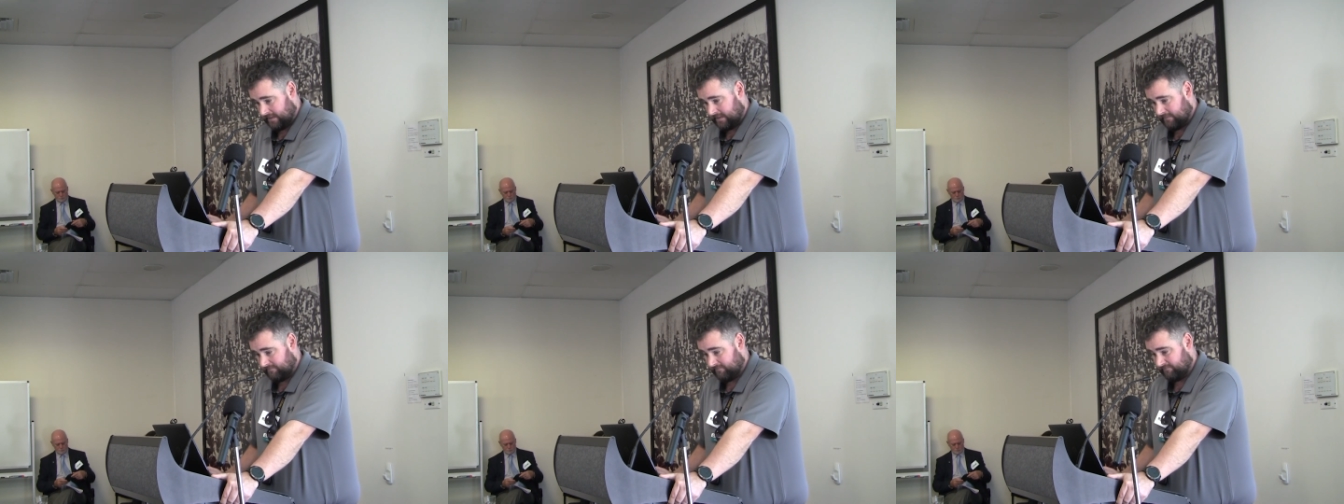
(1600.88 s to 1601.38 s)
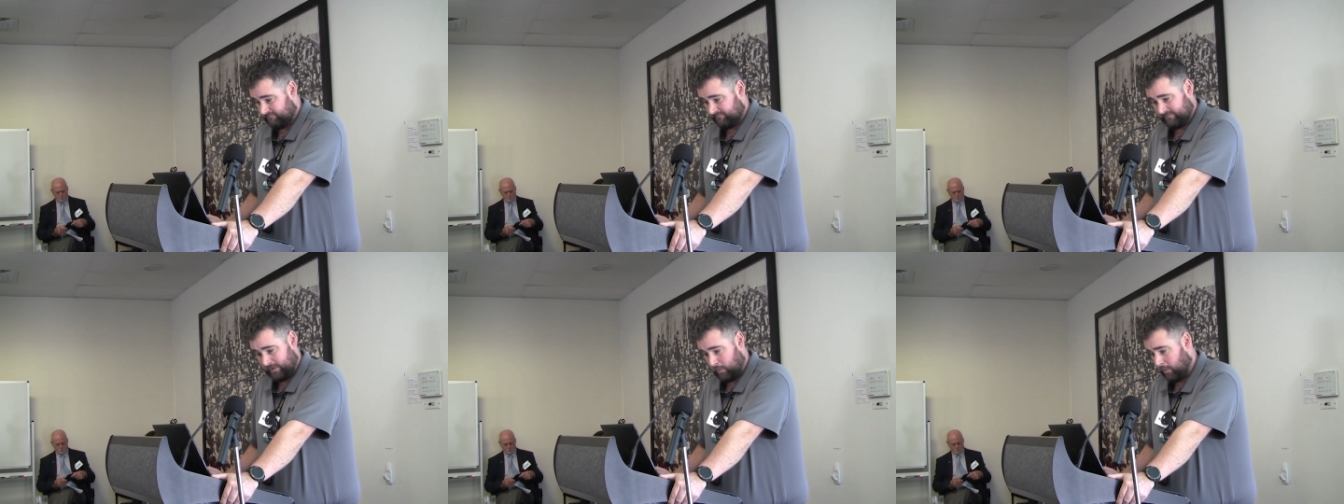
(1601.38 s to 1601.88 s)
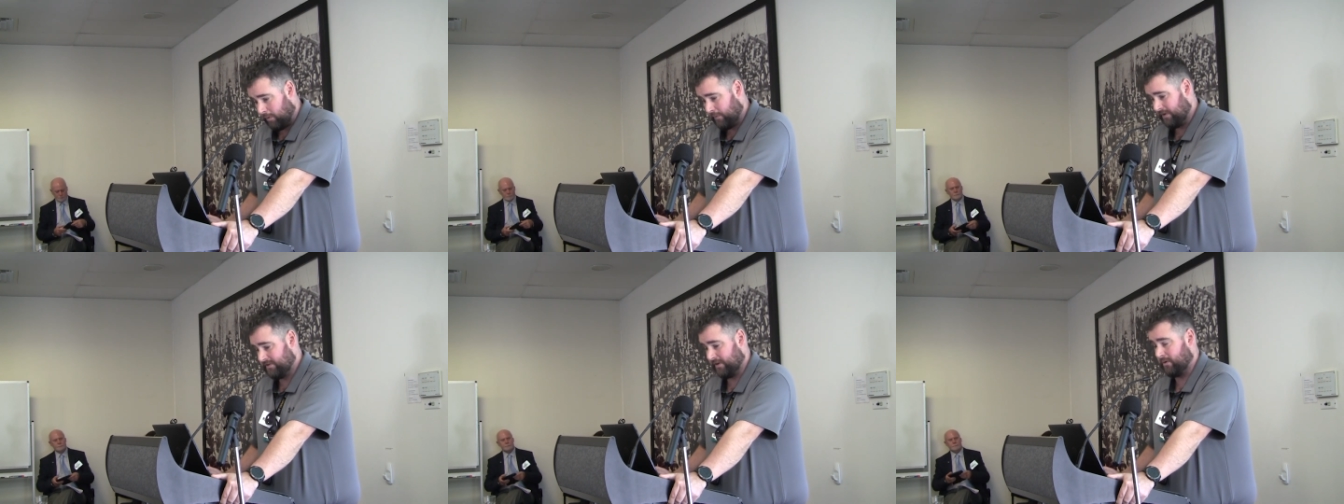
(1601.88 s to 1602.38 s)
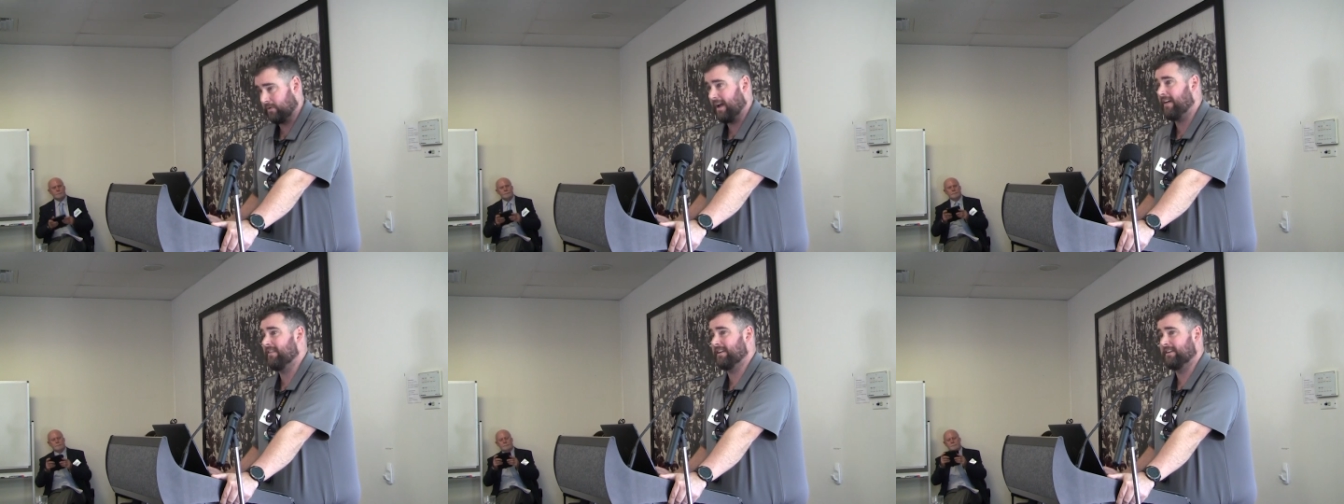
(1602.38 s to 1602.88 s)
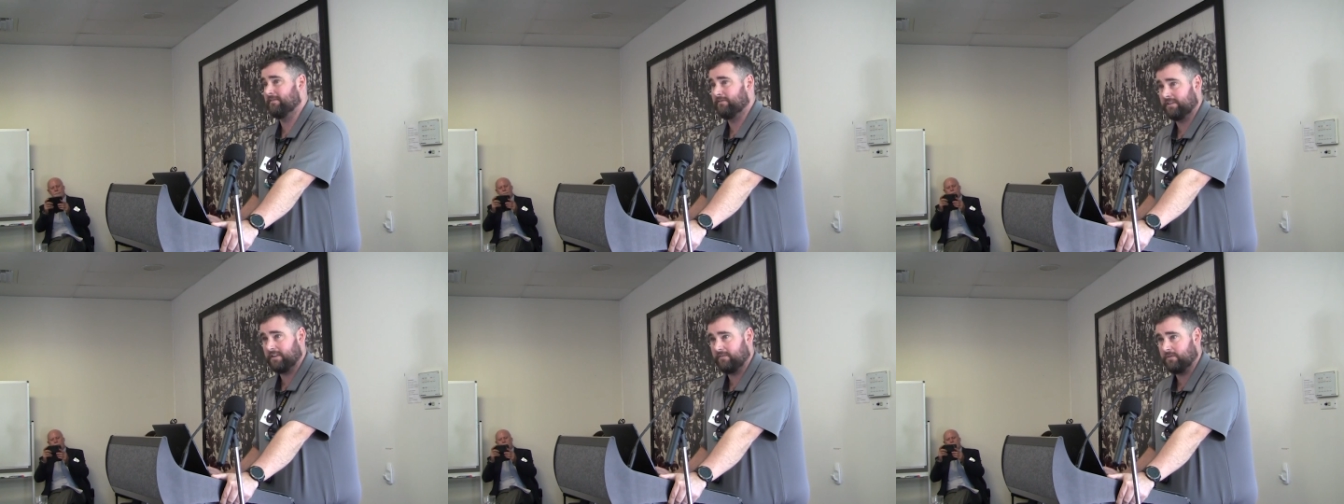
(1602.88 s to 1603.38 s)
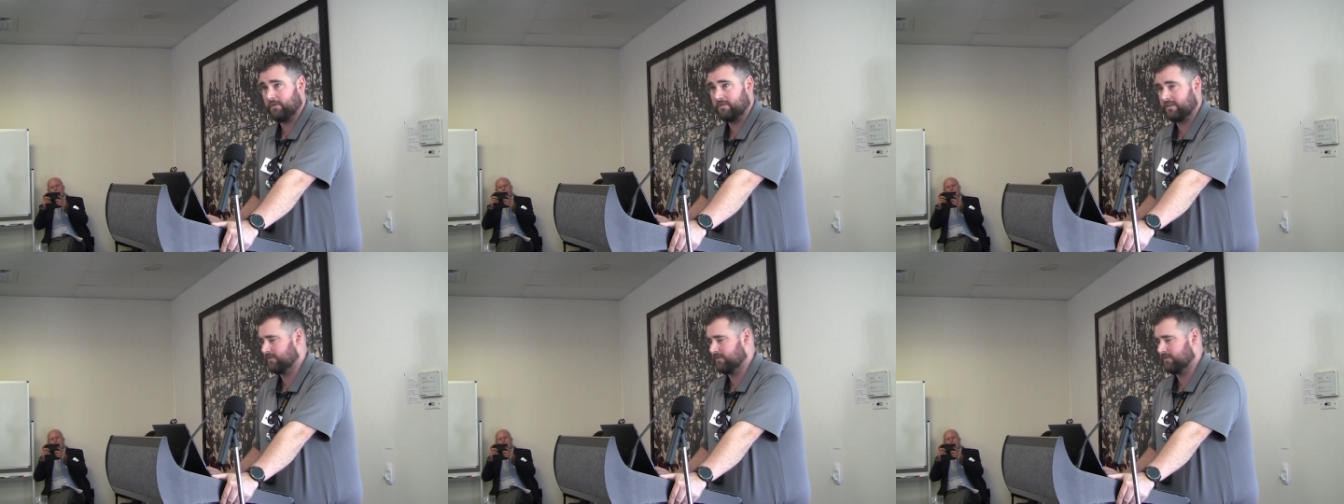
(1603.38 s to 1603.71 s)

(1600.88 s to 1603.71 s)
Um, what were you told? Are there conflicting views?